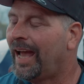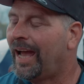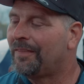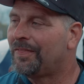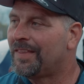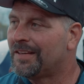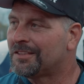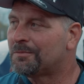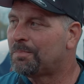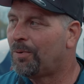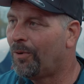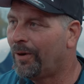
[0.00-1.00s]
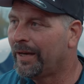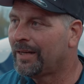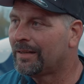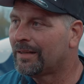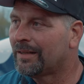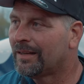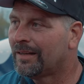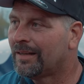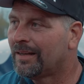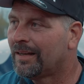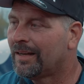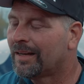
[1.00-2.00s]
At this point,
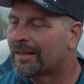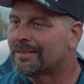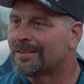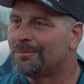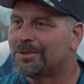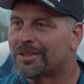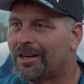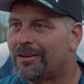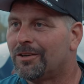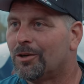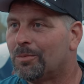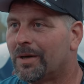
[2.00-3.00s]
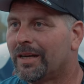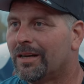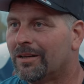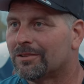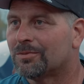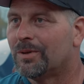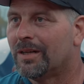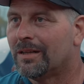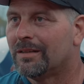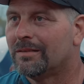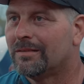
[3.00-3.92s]
because I'm scared nobody else will.